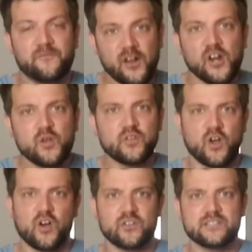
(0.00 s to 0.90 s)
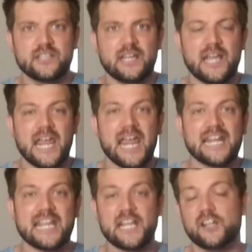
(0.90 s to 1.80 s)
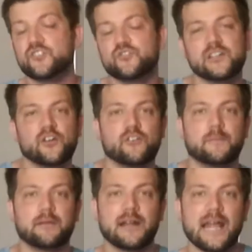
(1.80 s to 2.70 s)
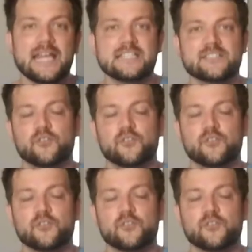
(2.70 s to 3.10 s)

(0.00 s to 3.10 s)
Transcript: follow God in a country or a place